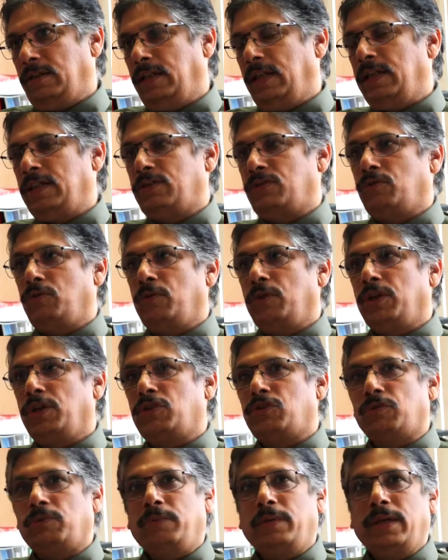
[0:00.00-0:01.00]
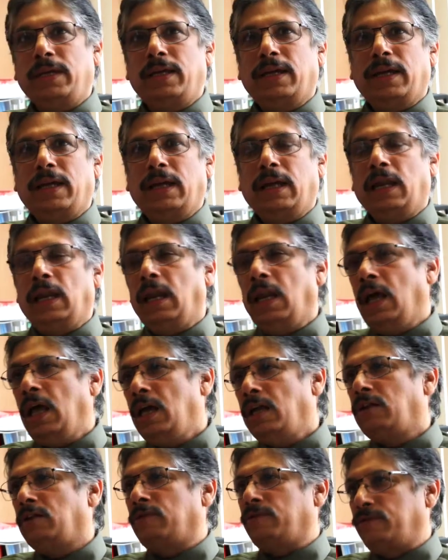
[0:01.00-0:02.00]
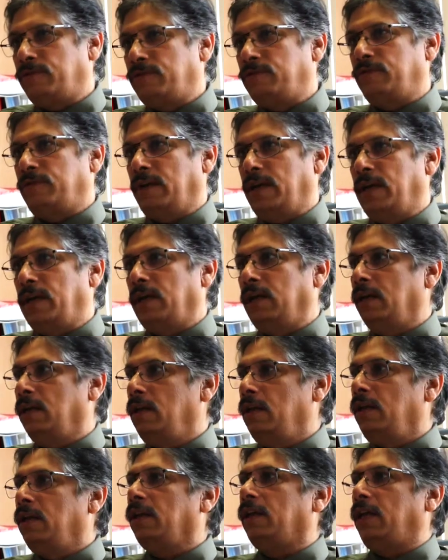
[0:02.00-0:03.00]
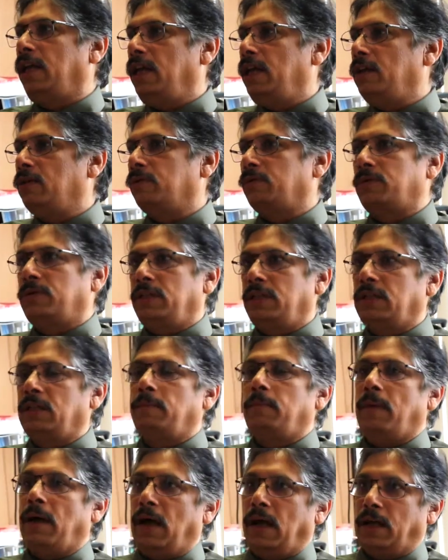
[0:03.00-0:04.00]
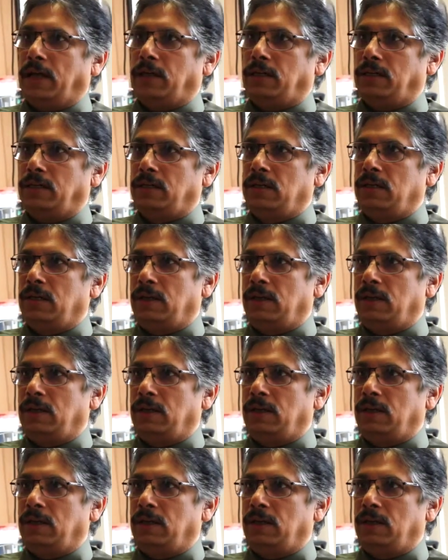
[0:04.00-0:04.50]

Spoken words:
there is going to be a lot of chaos in the market